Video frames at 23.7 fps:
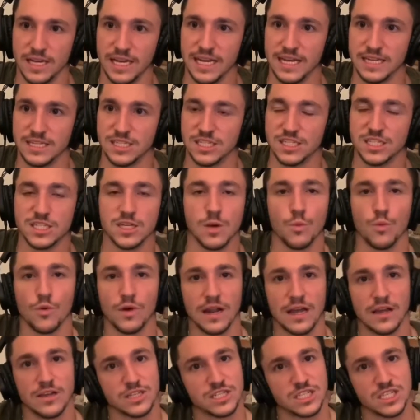in
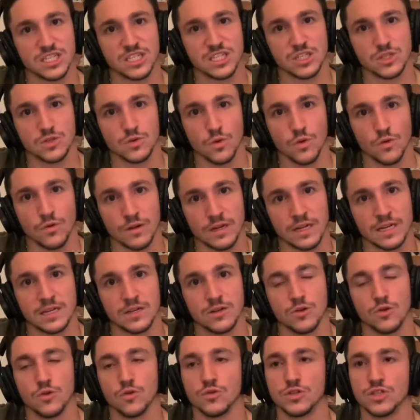someone else's story
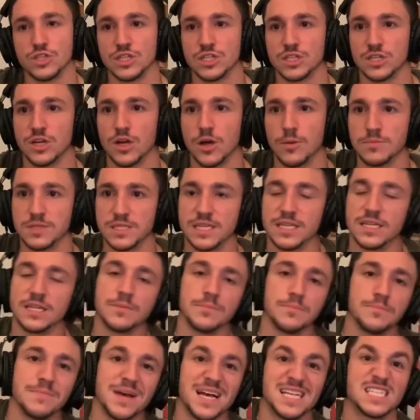who just comes in
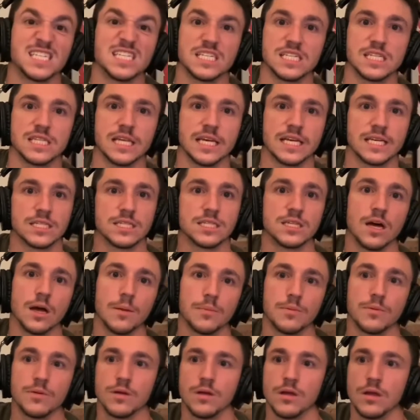and messes things
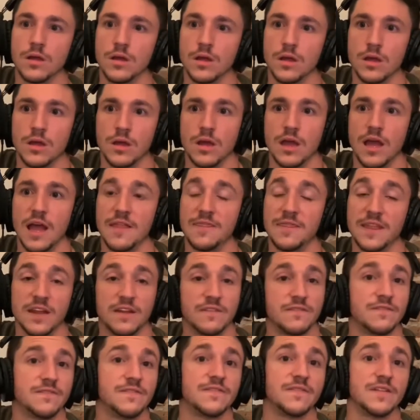up and
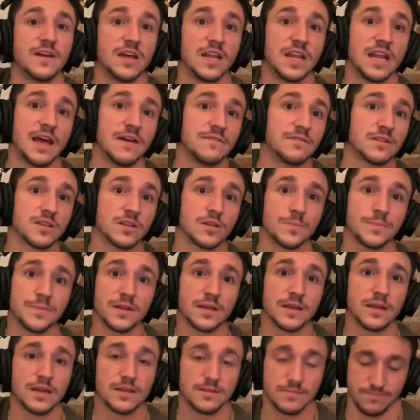then
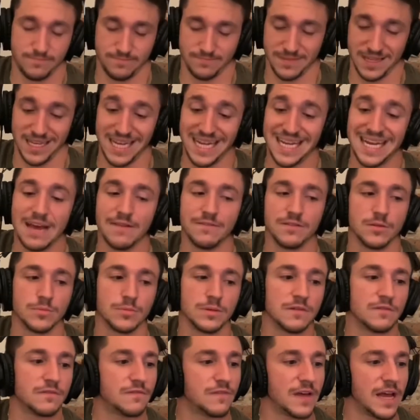inevitably
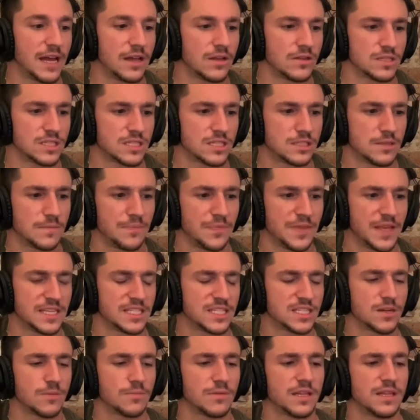inevitably fails is
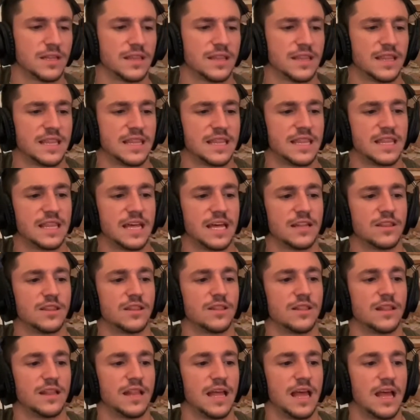something that
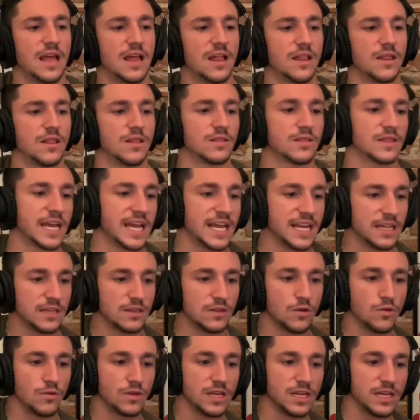Lady
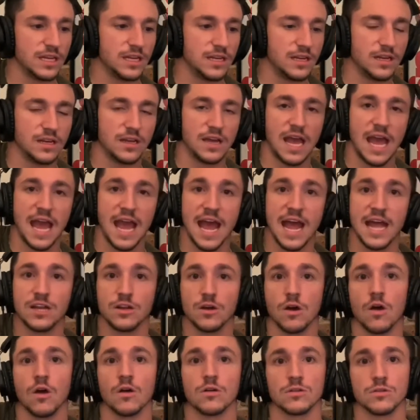Loki and
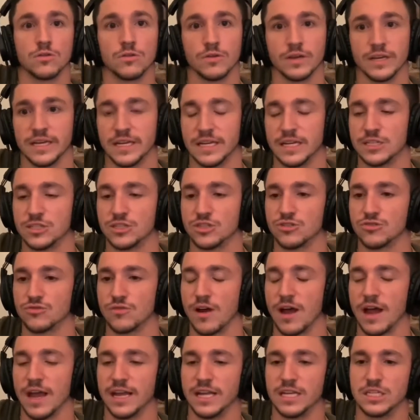our Loki is
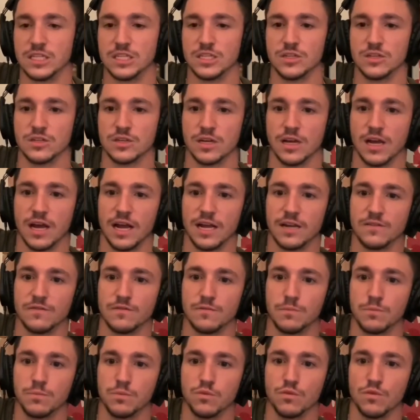trying to kind of
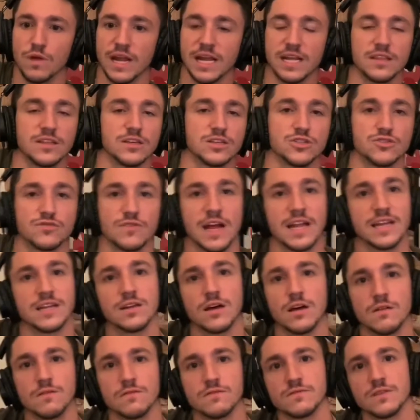break the trend
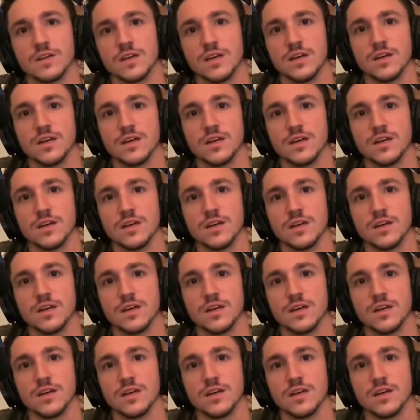of